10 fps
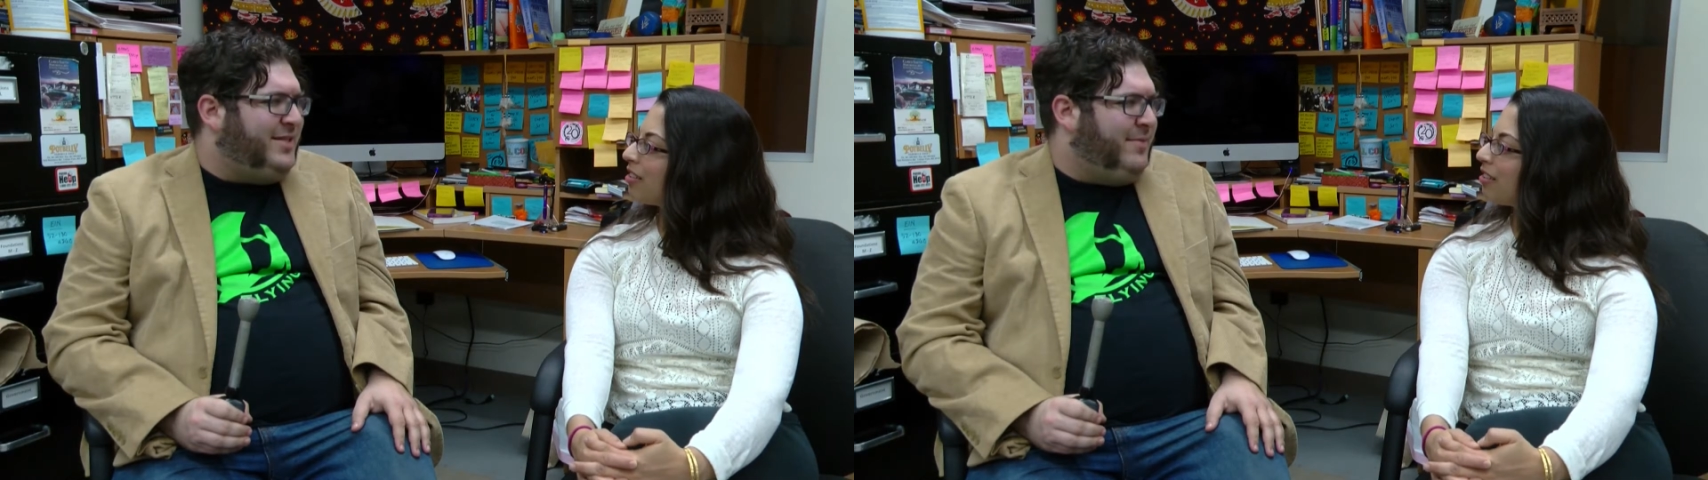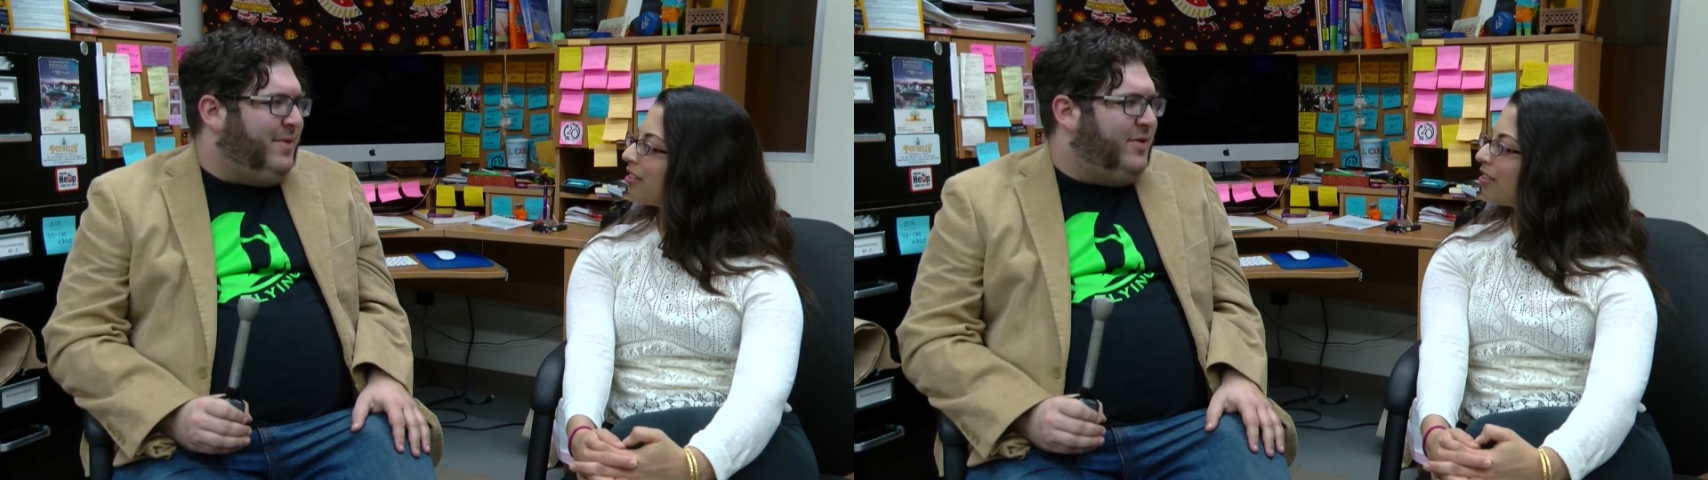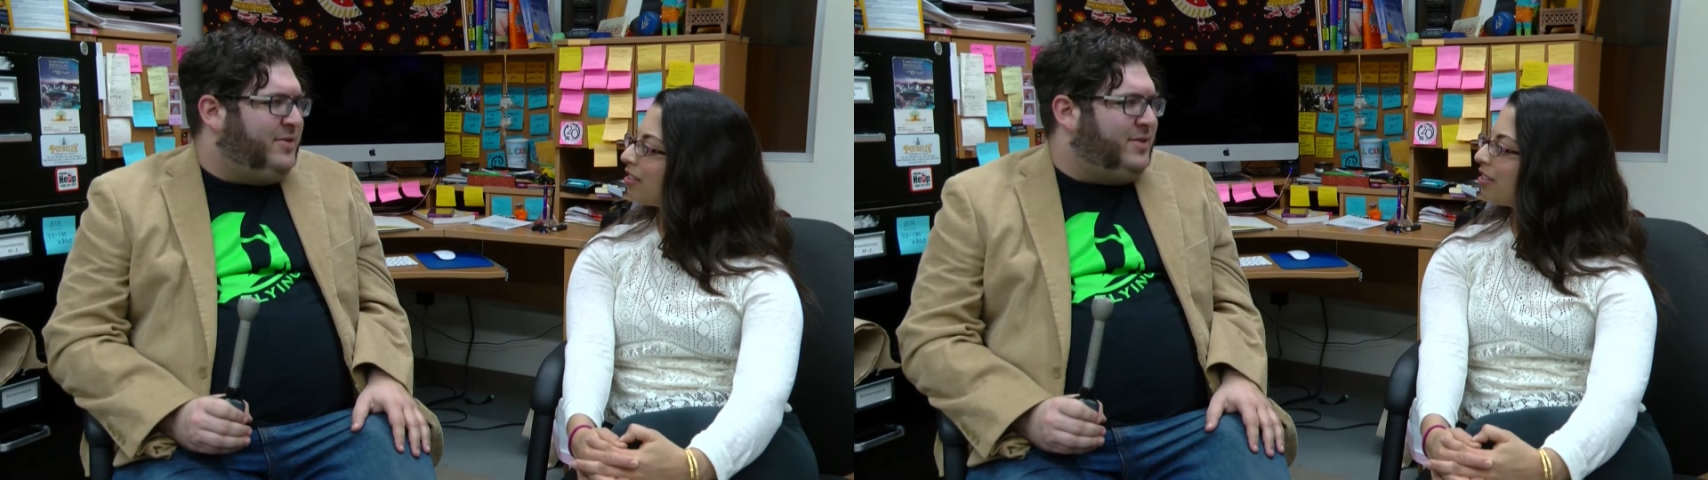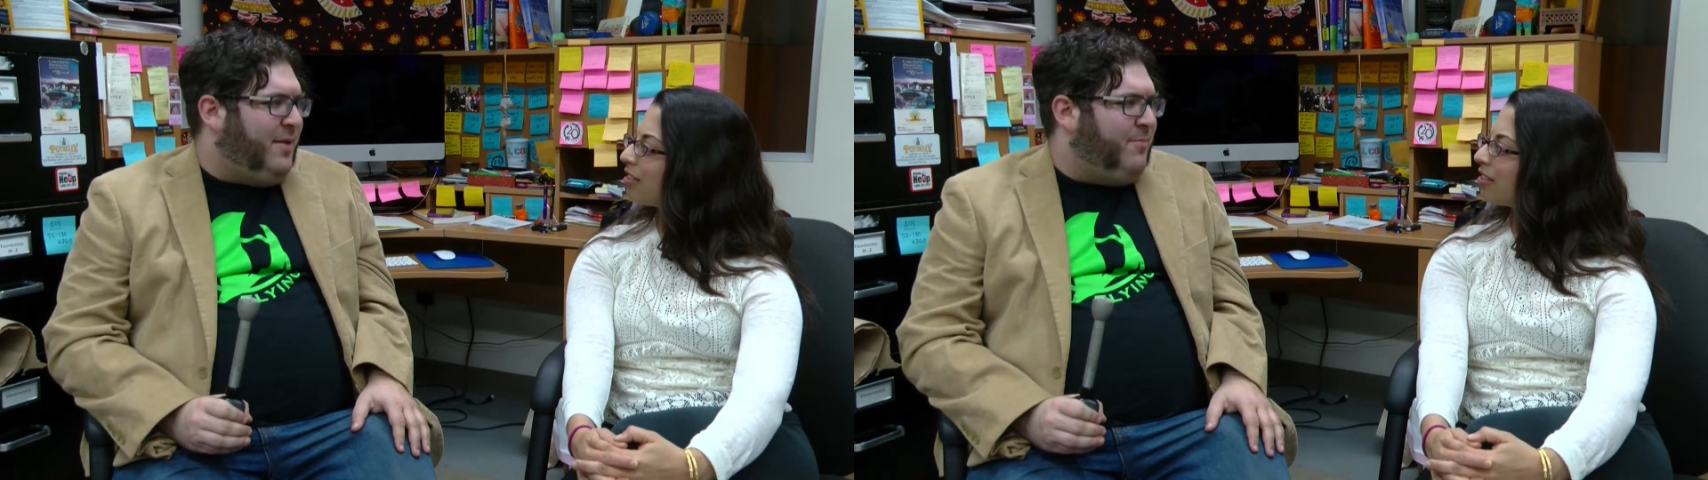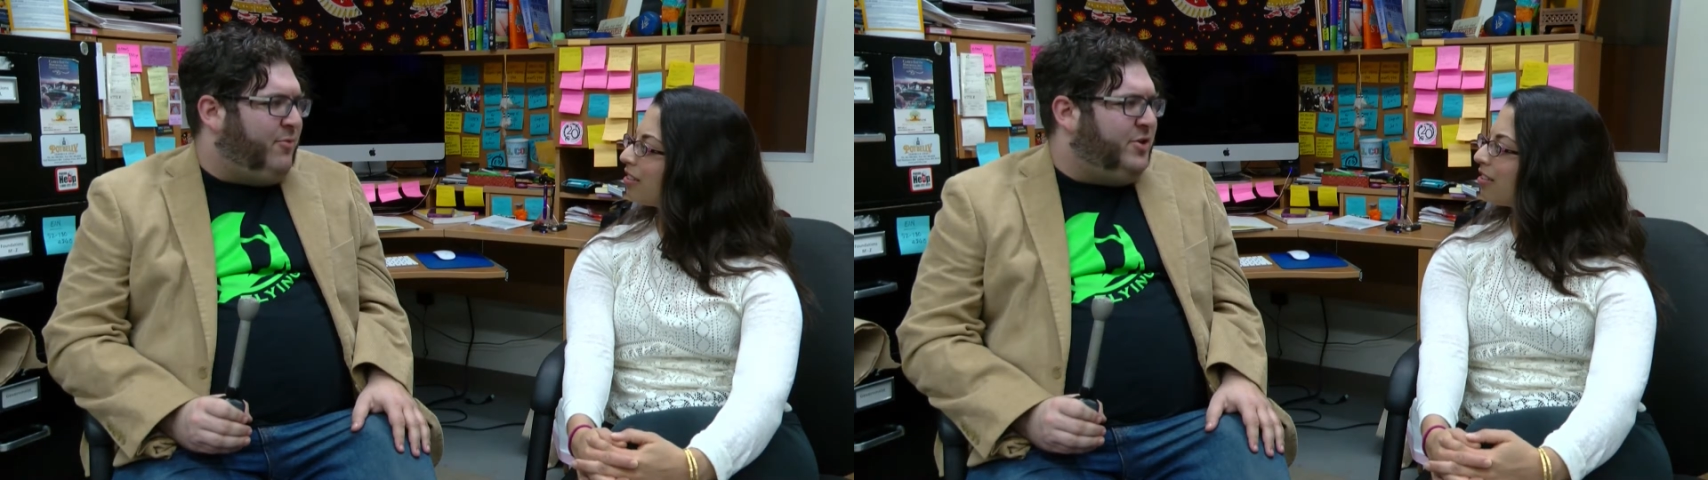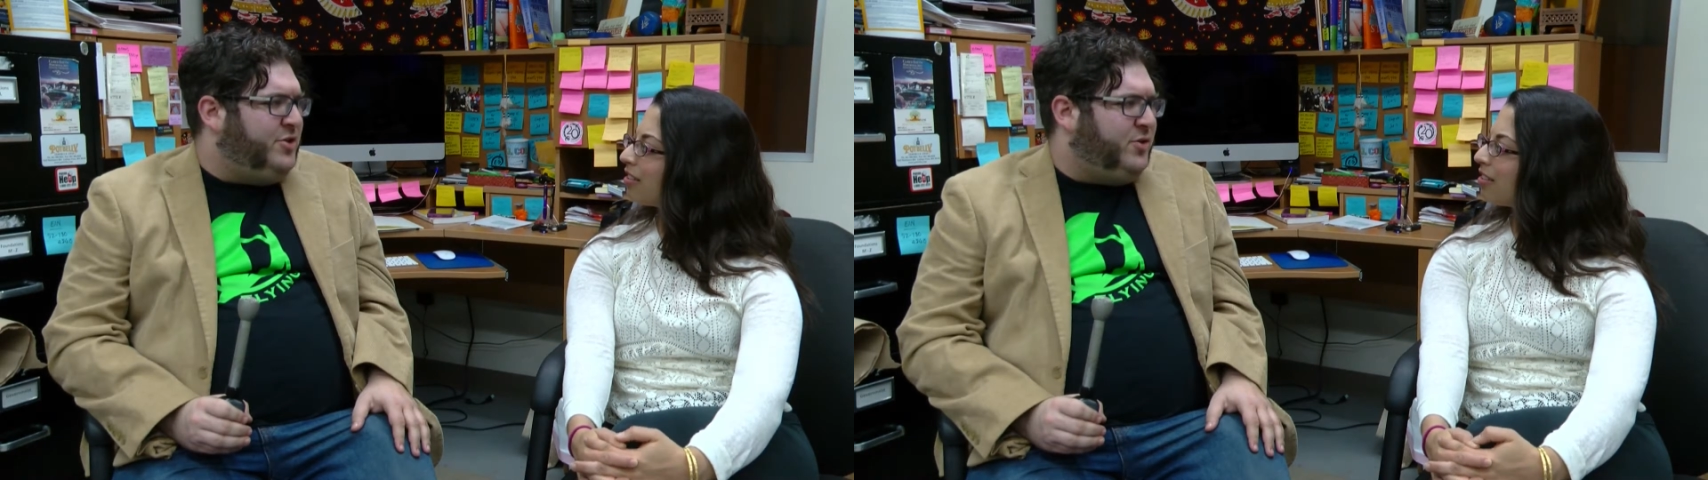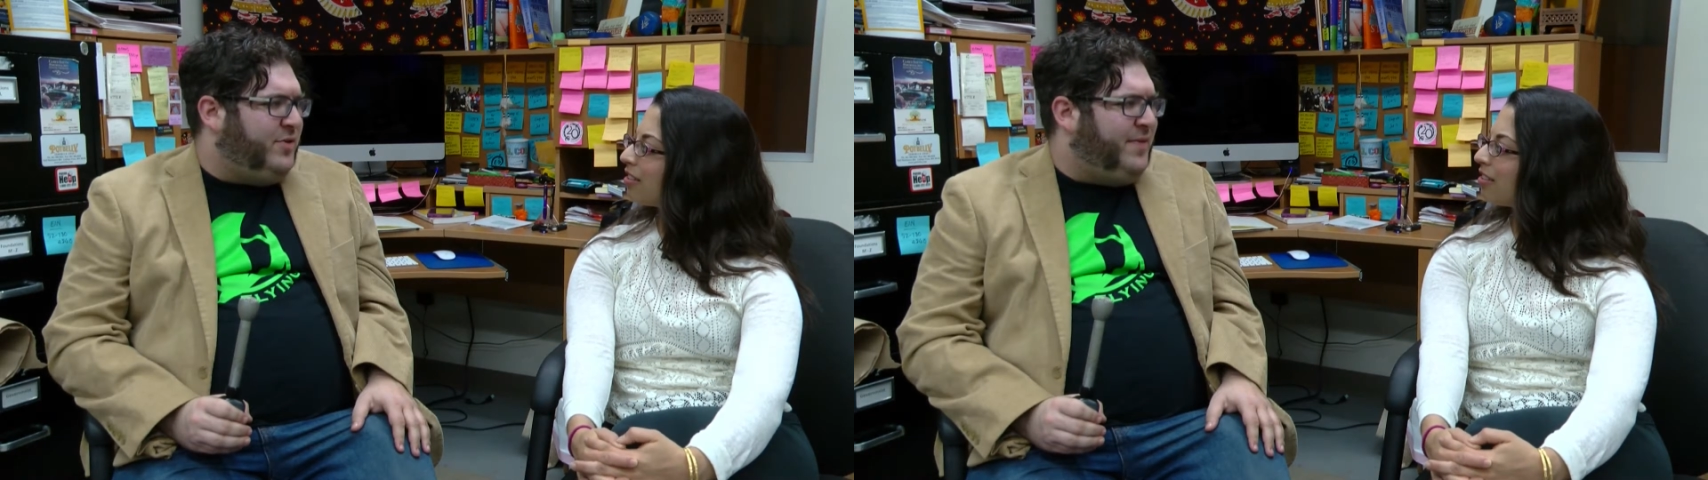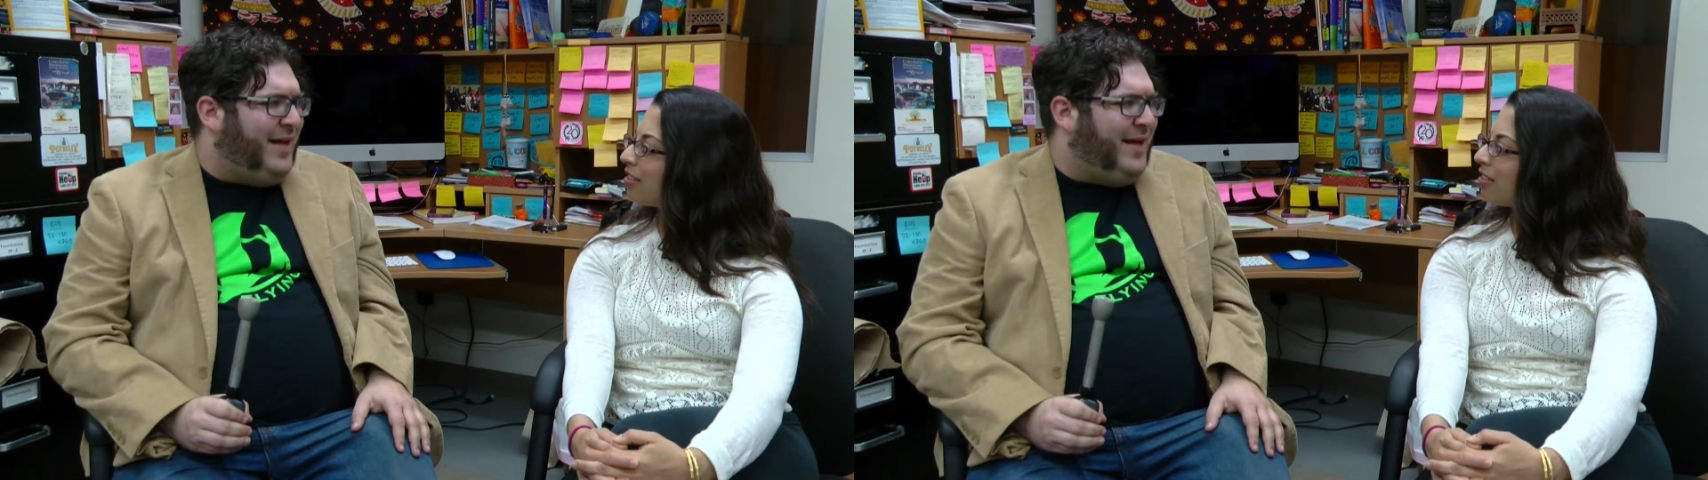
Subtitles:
emails, and I'm pretty sure that